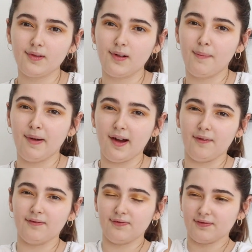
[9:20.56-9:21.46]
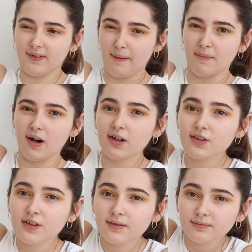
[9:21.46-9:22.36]
about that
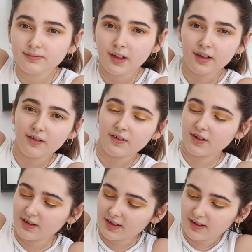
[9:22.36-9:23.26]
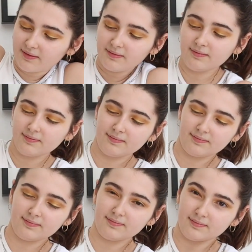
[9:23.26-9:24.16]
much. I don't know if you can see.
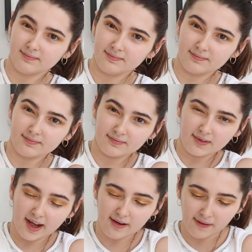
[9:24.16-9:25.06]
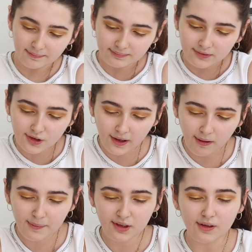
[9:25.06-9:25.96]
Anyway, so now
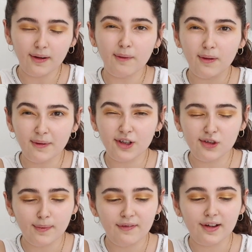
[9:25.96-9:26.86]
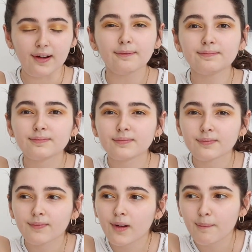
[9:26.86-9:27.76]
I'm going to do it. I'm going to use my finger.
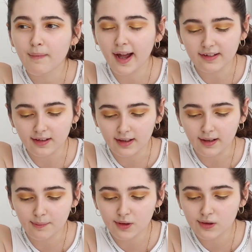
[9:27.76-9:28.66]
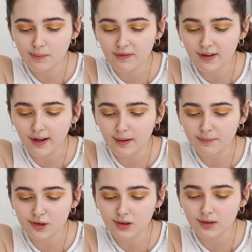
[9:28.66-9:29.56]
My hands are clean. I'm going to use my finger and
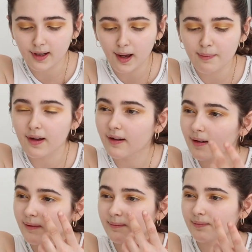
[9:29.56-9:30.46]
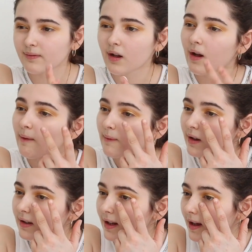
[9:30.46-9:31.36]
I'm just going to tap it.
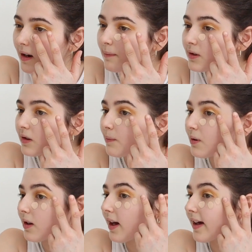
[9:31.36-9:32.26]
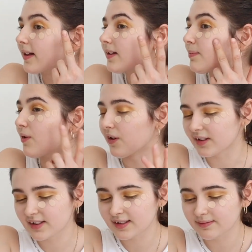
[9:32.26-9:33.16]
Take it and I'm just going to put like
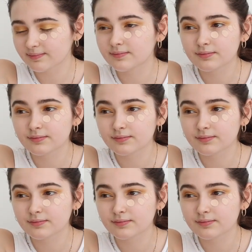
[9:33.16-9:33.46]
spots